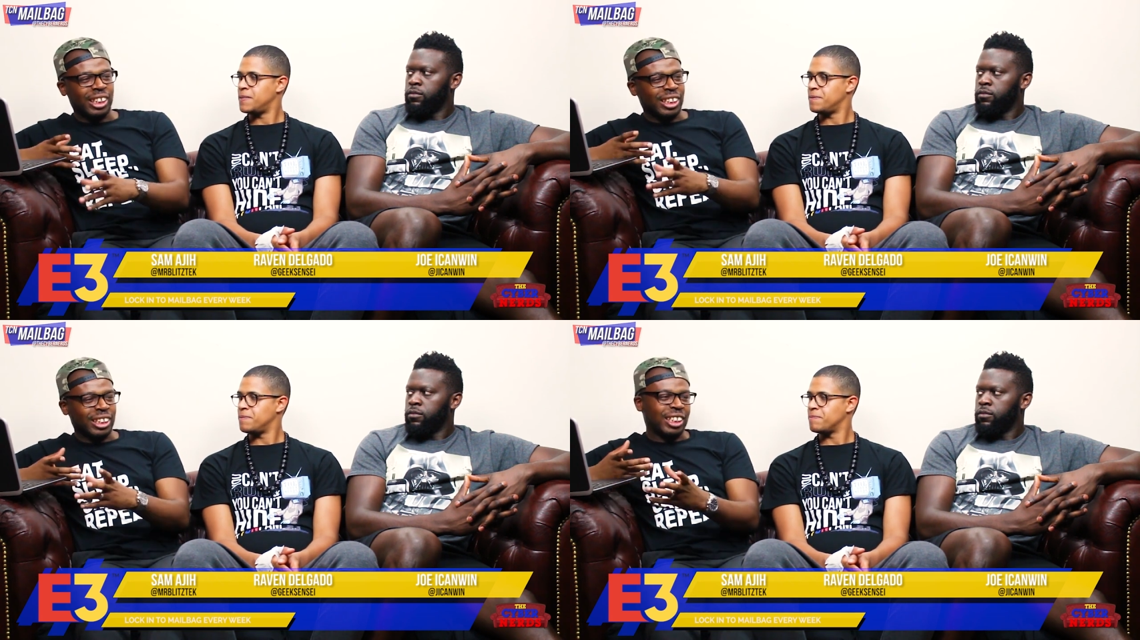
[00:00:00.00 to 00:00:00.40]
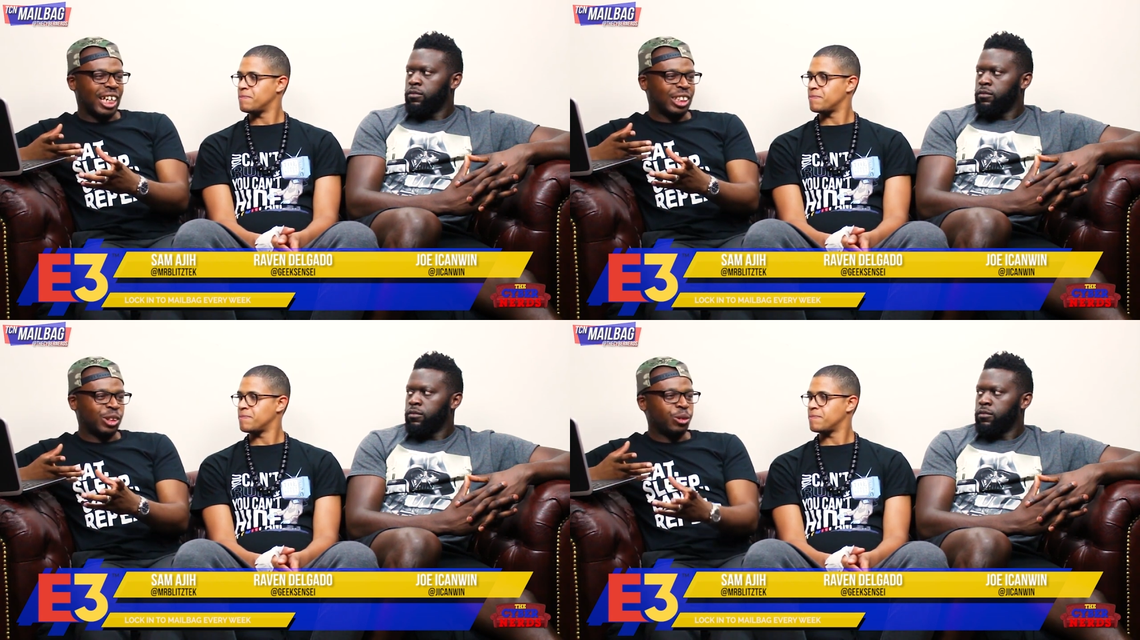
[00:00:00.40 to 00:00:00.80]
Speaker 1: It's
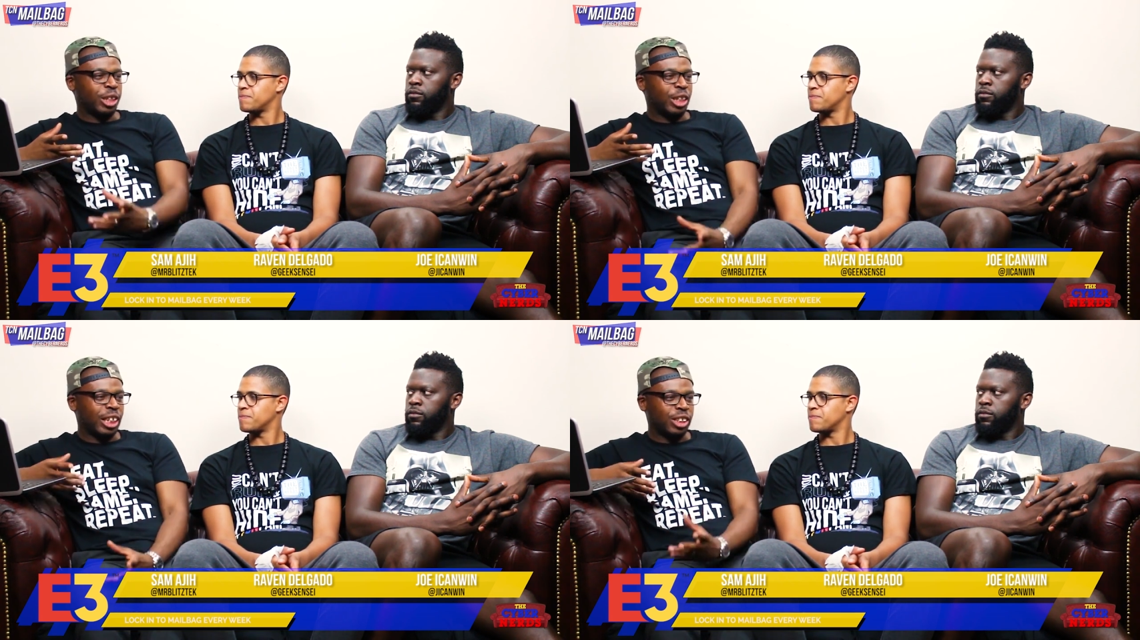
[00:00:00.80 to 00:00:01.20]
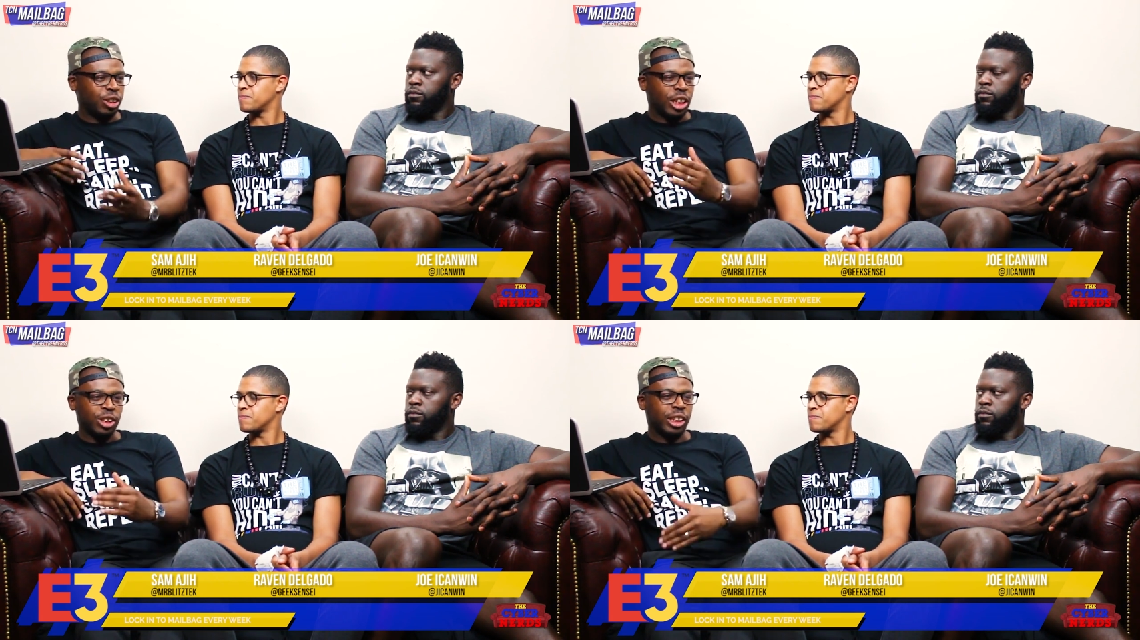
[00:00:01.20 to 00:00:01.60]
like it's still hit
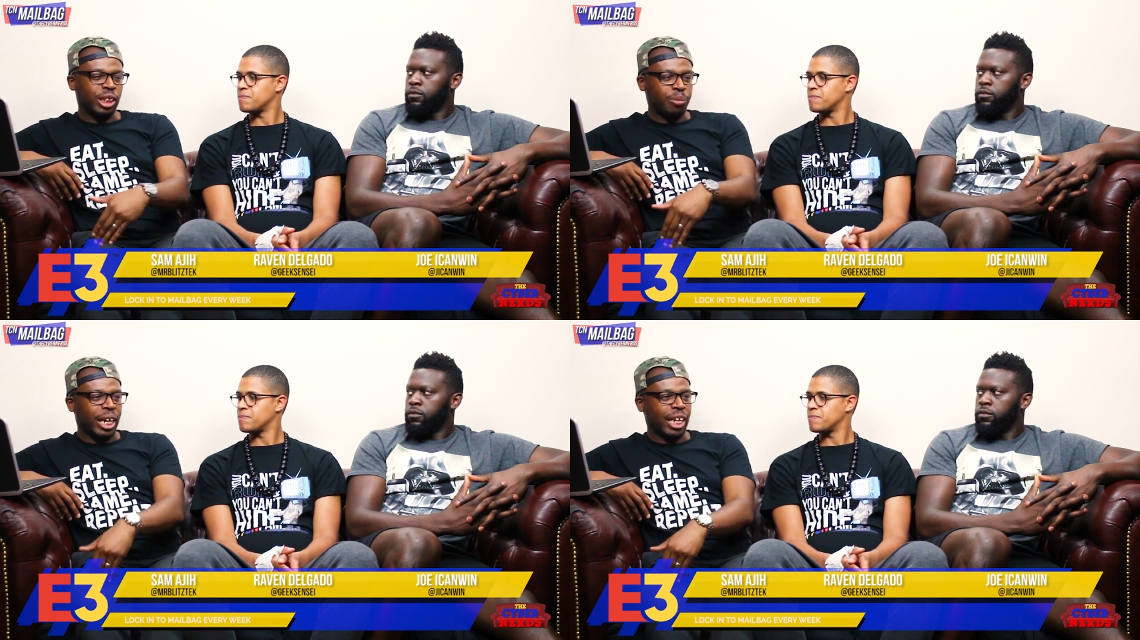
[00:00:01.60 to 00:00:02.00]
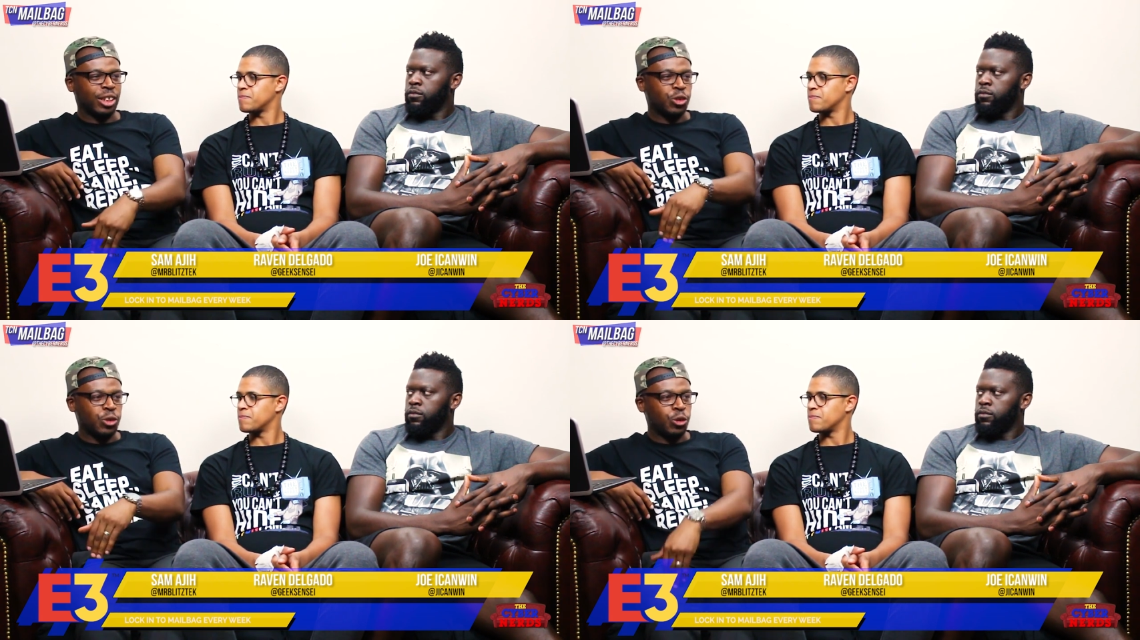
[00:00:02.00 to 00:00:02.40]
unless unless you get the
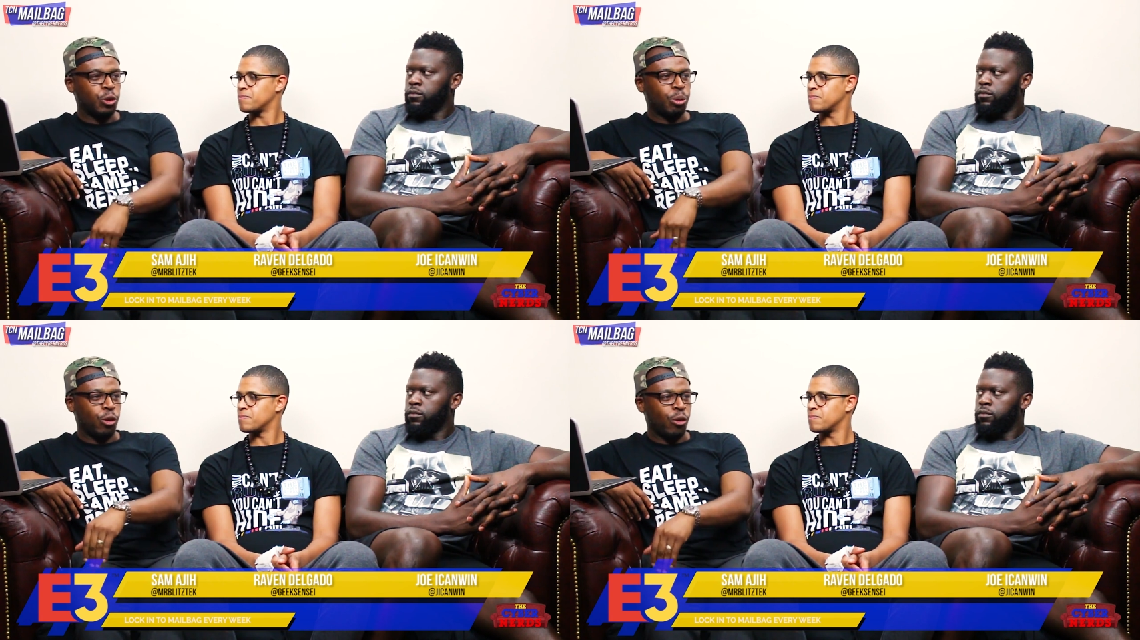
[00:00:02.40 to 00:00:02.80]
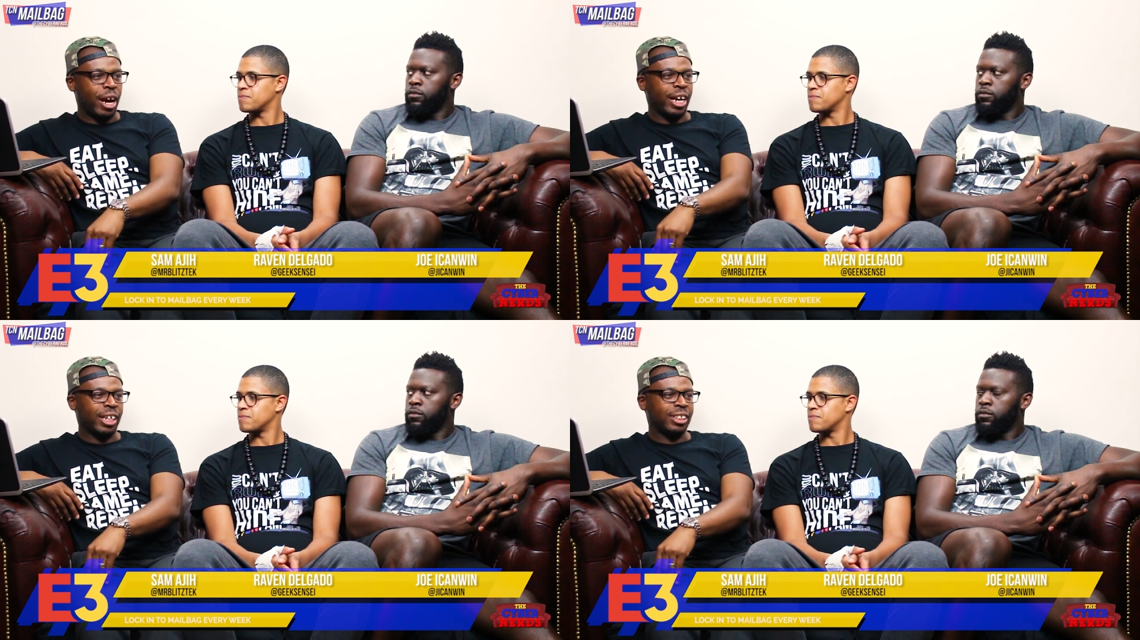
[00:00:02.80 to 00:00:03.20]
mechanics super
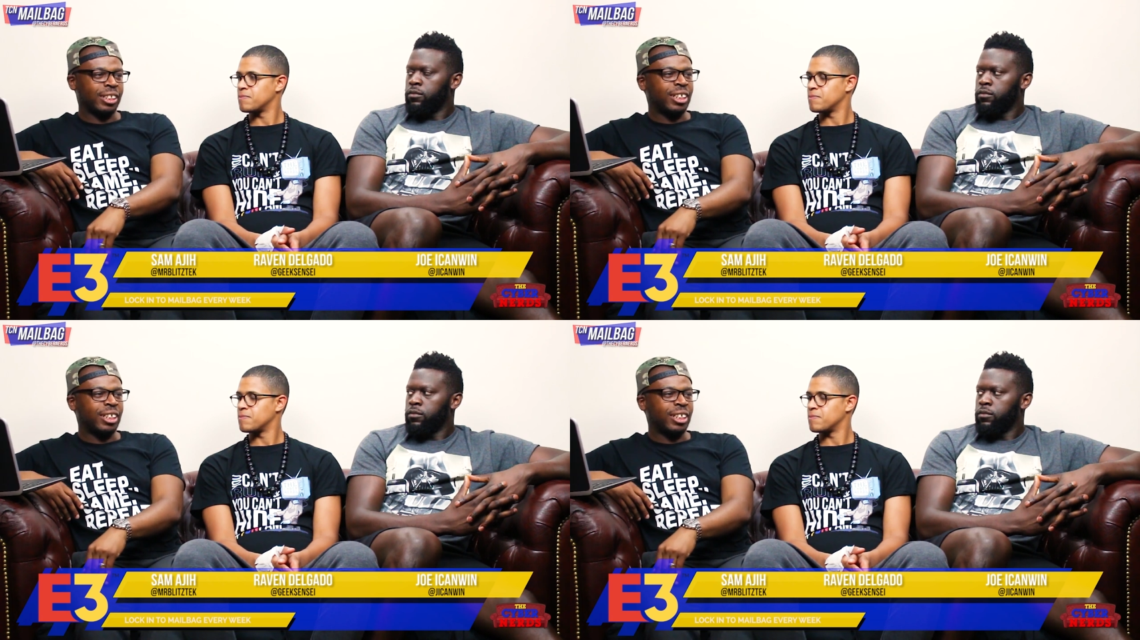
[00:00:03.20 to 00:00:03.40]
right.